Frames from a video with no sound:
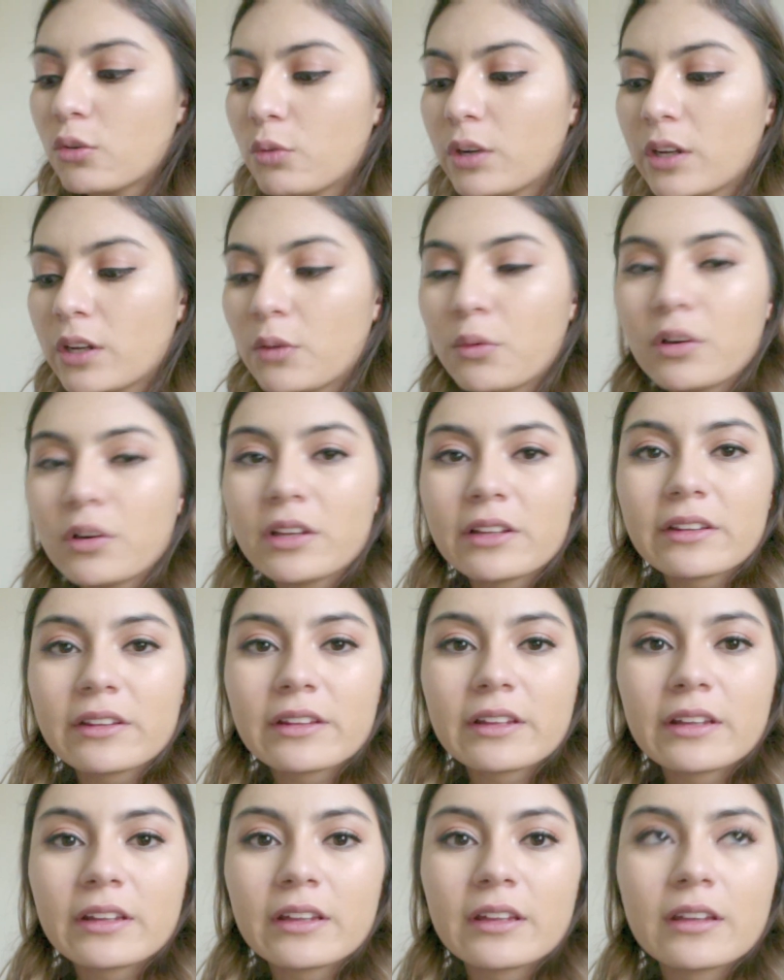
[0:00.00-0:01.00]
Like
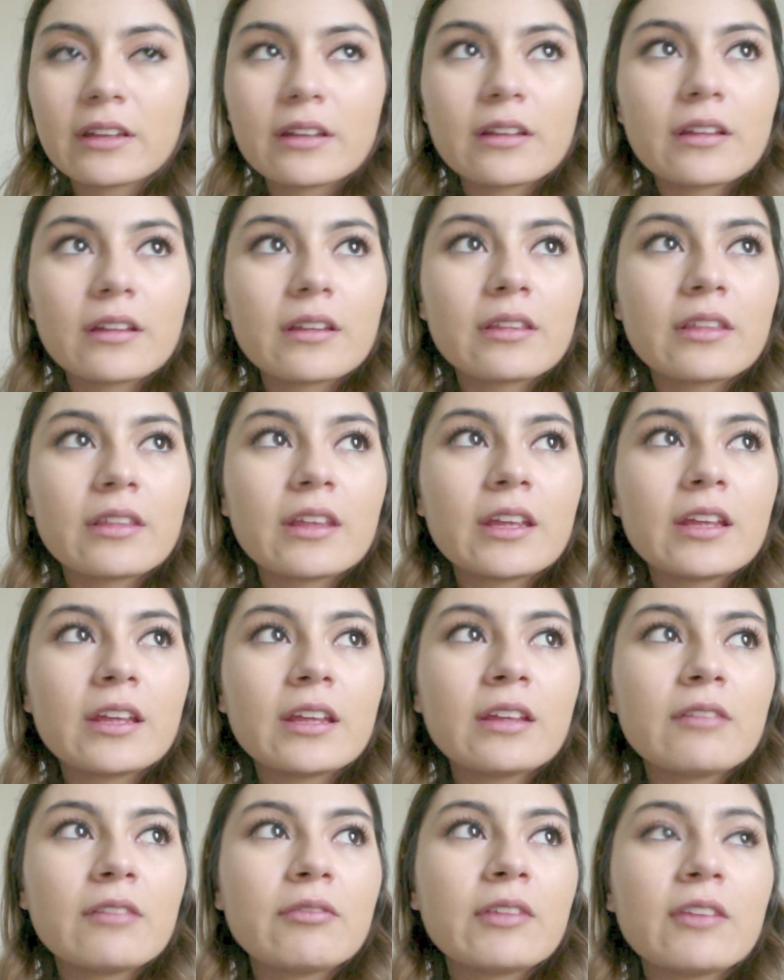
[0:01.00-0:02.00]
they've never heard of
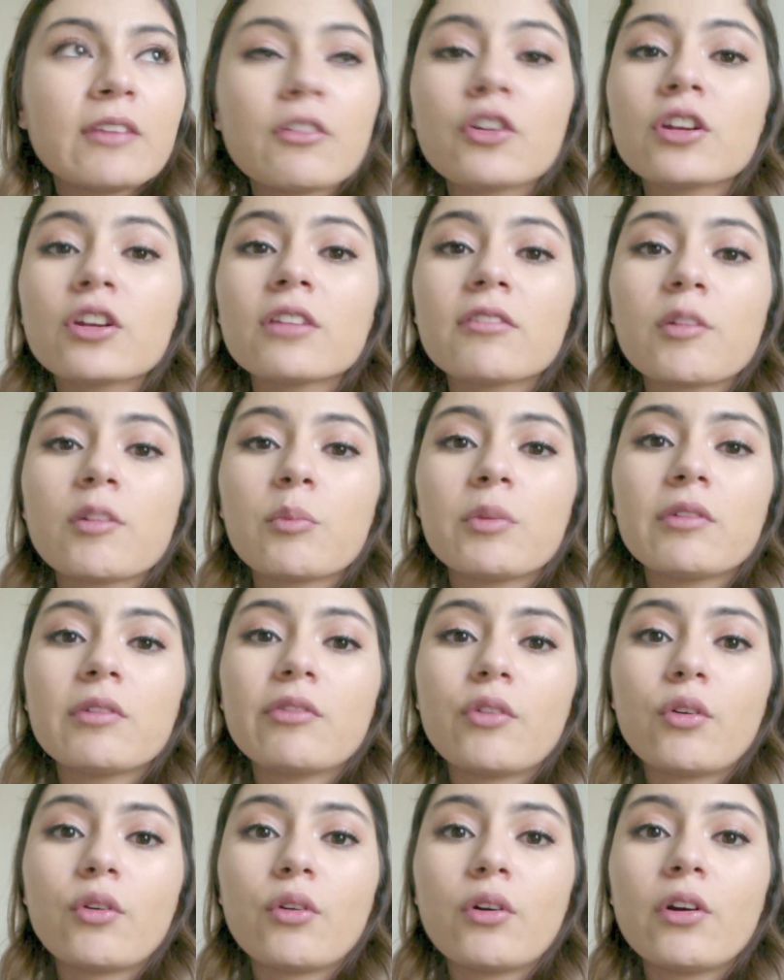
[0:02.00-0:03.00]
it before
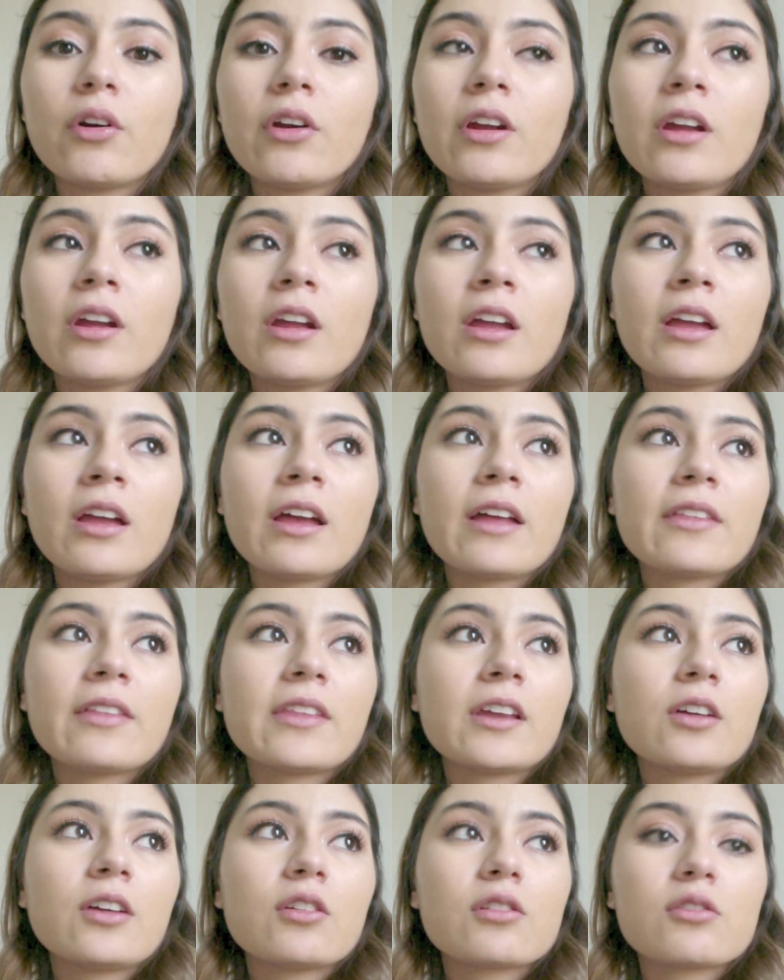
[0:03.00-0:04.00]
and they got super
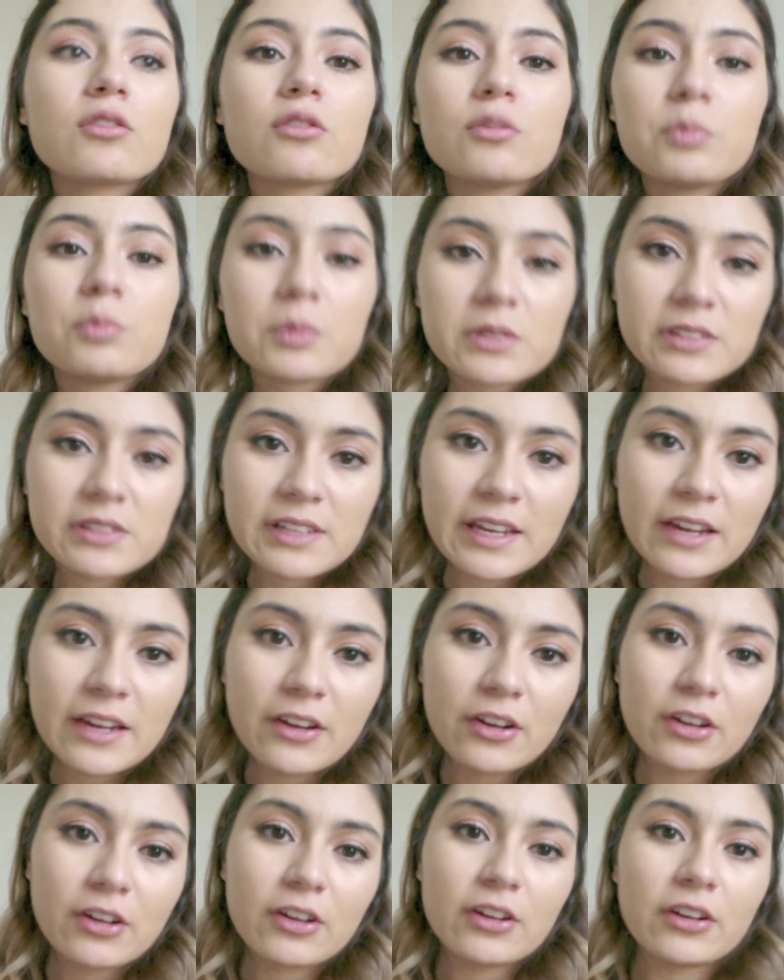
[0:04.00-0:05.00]
scared.
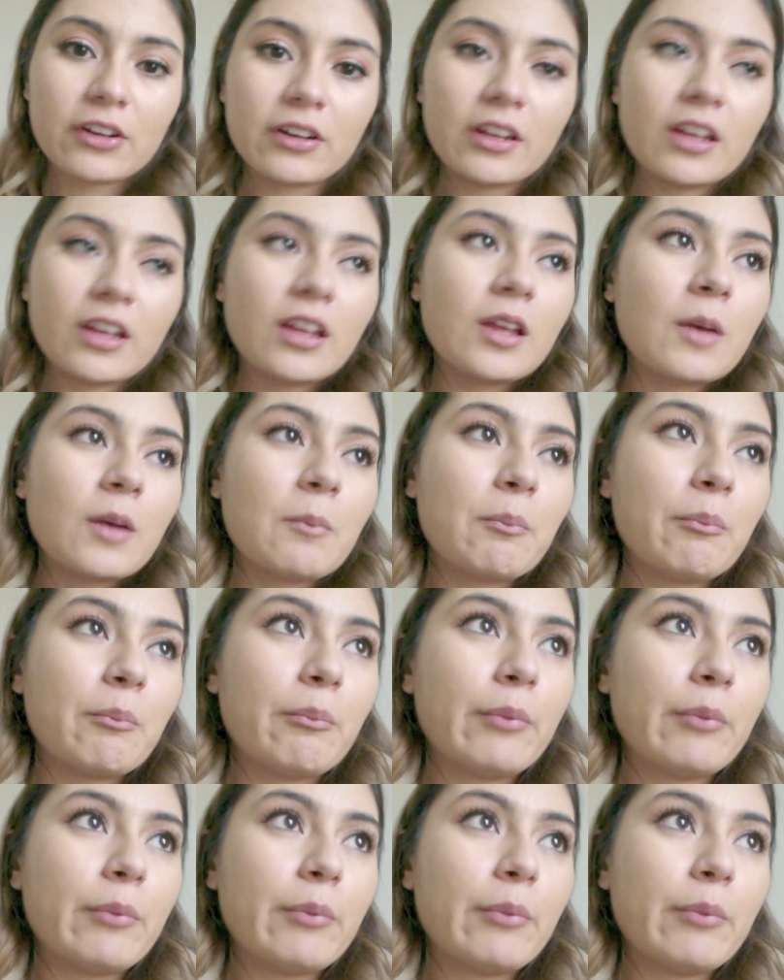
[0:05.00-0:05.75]
But